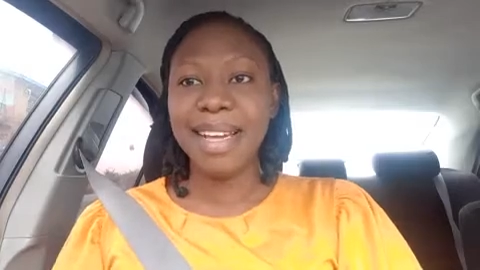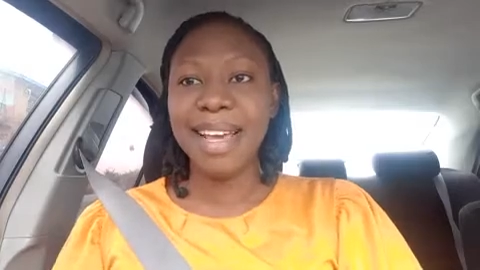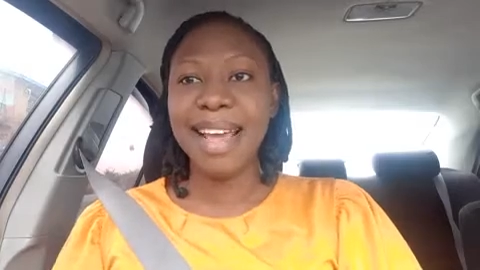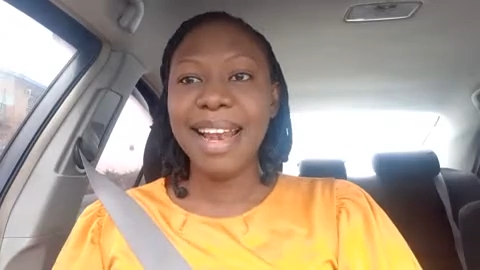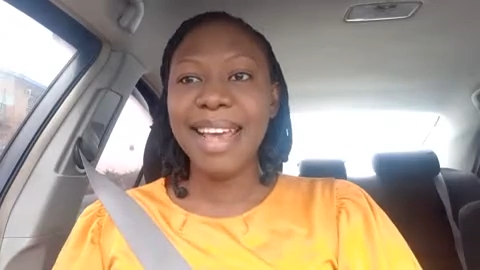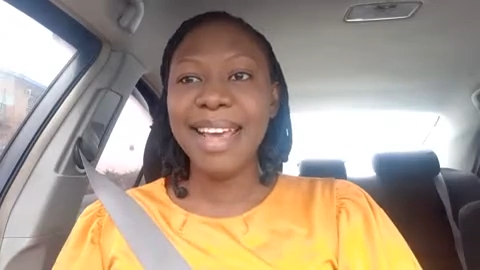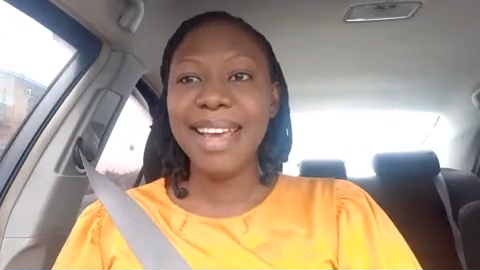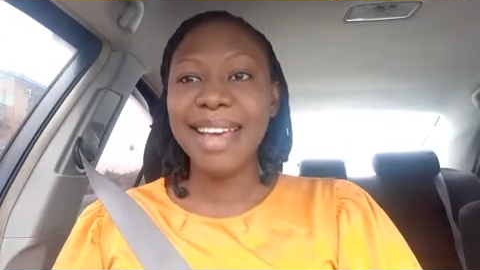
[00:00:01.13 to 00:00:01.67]

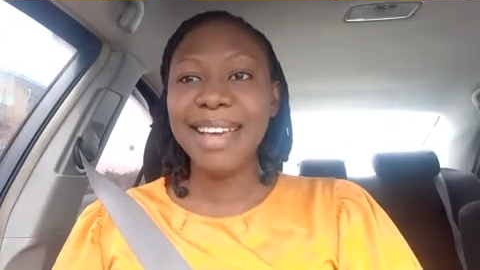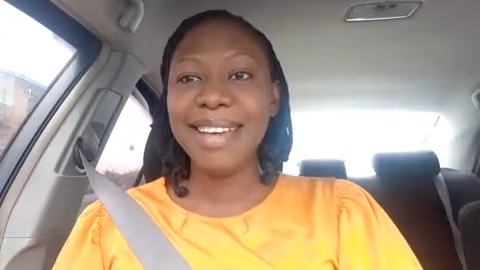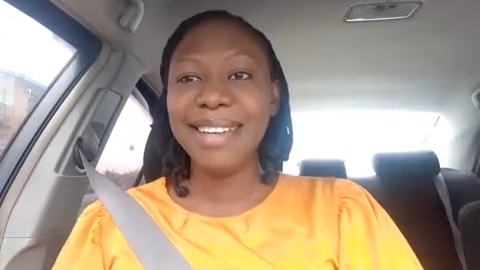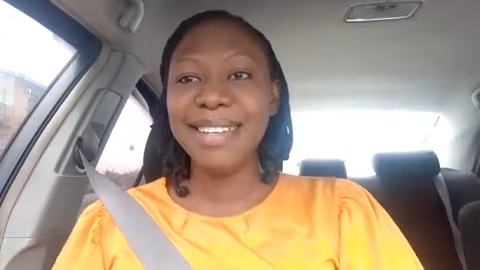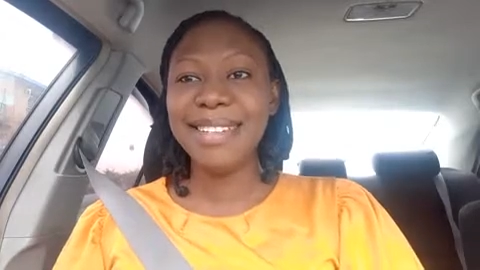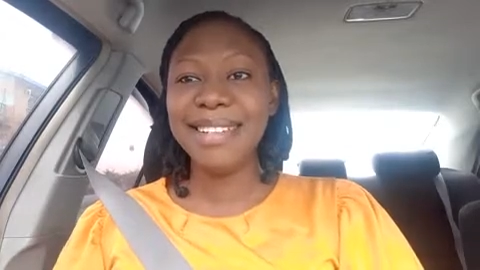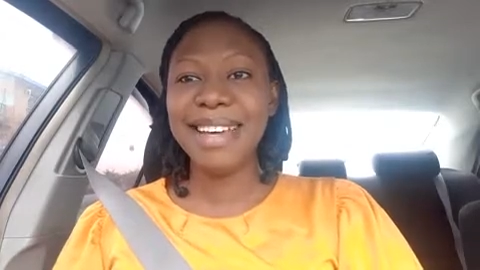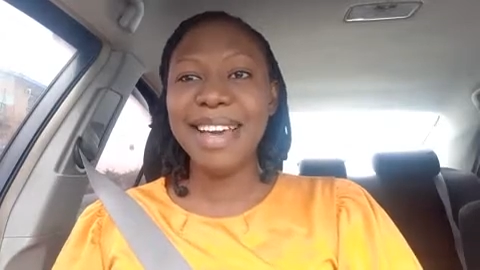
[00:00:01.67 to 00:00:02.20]

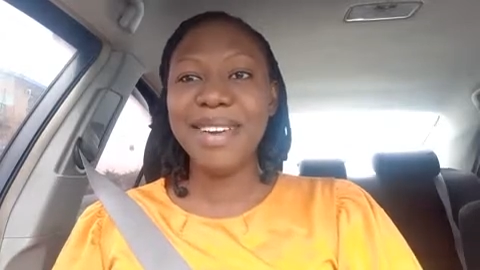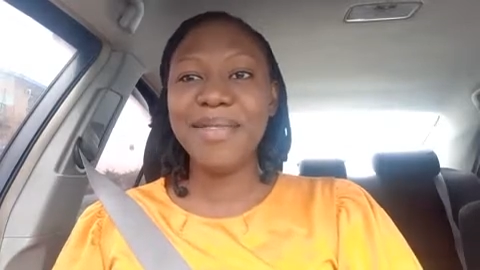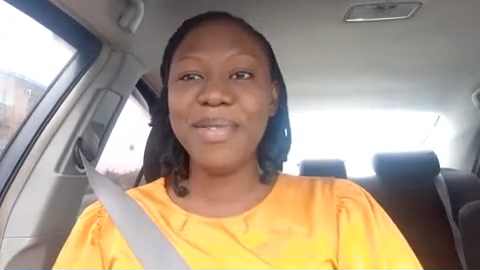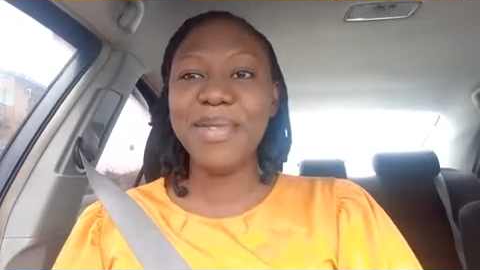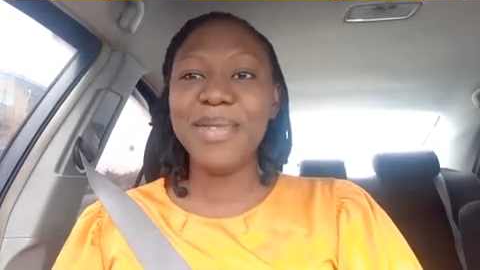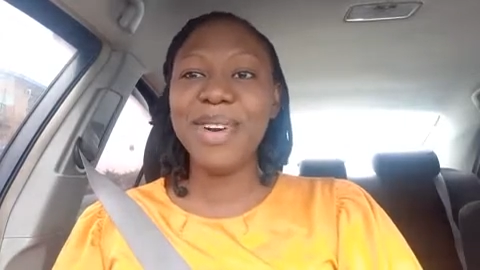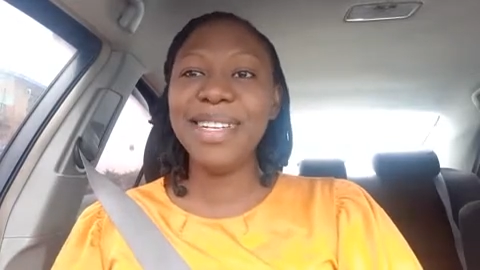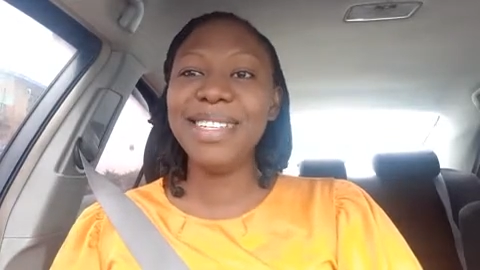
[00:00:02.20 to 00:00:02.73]
Hello
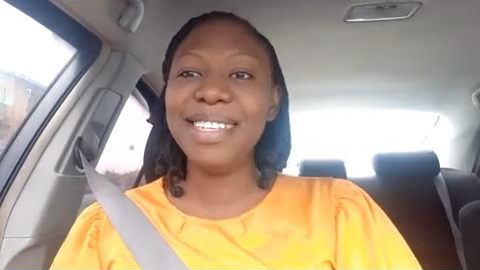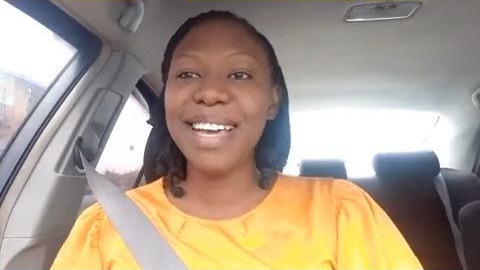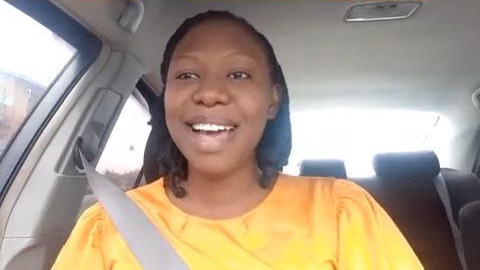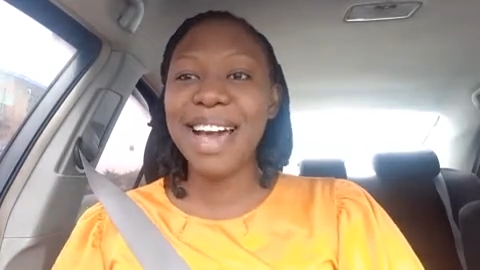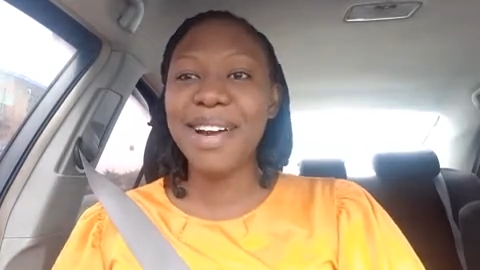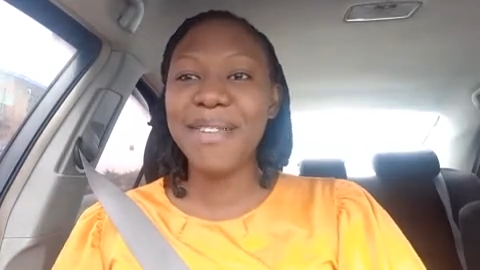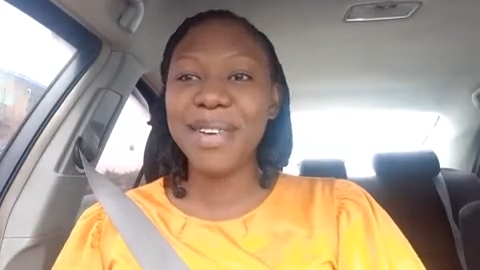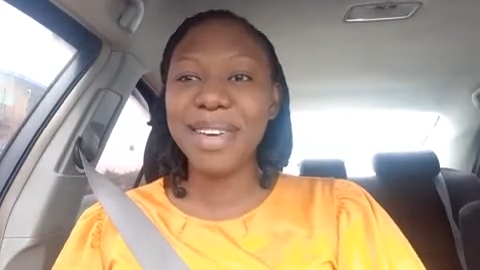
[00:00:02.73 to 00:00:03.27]
everyone,
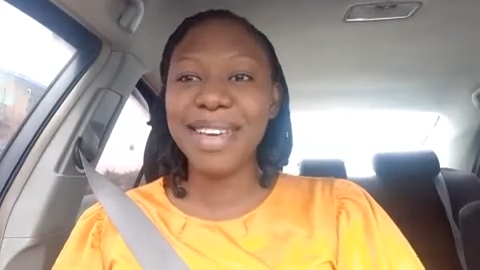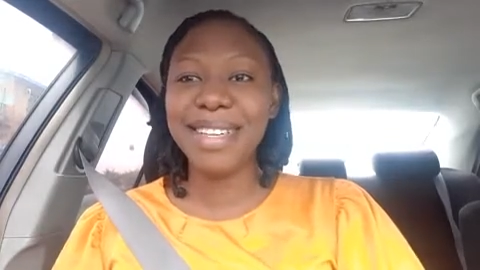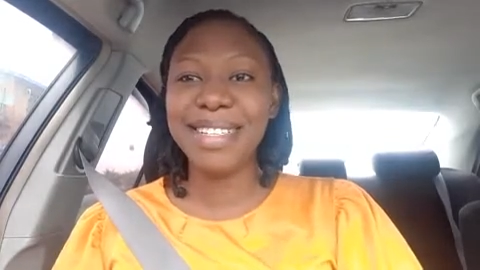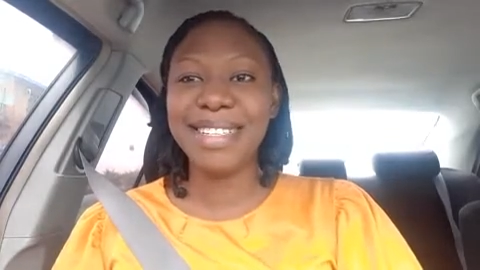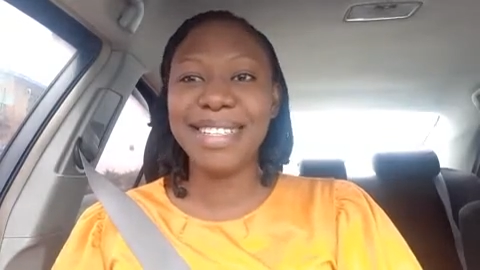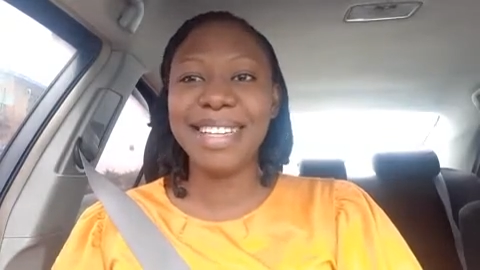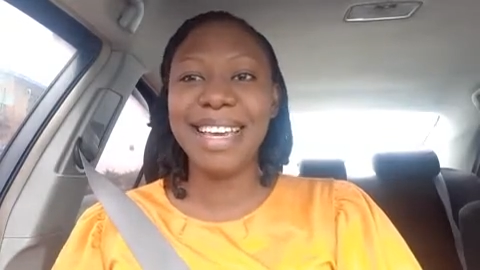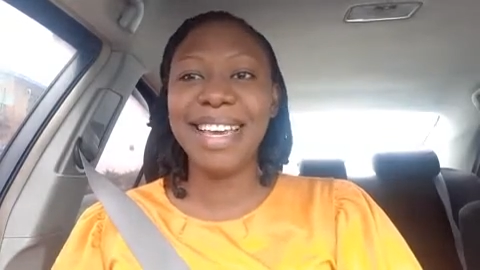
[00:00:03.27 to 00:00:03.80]
how are
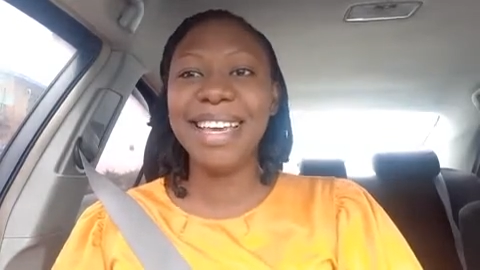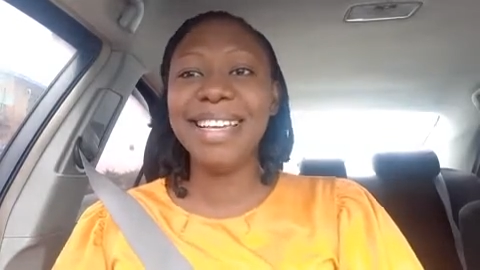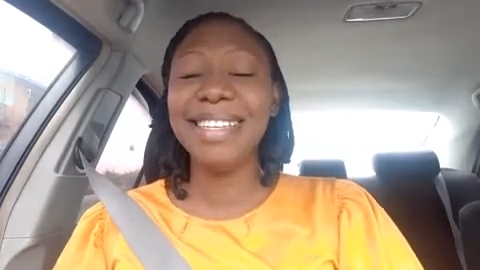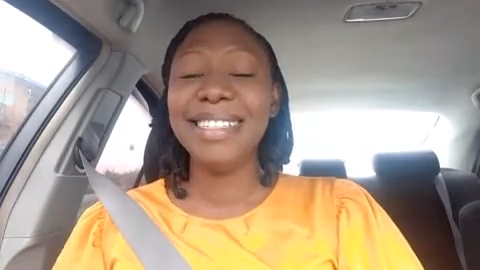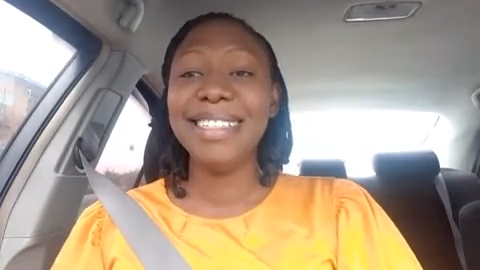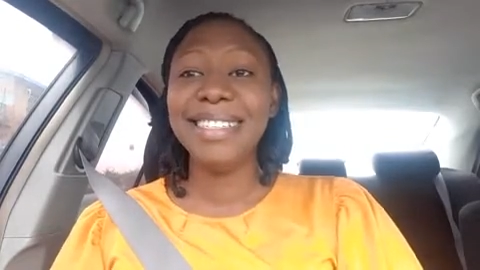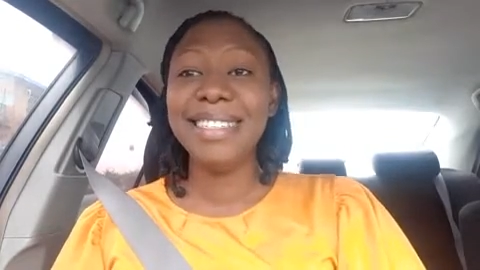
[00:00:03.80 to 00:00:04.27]
you today?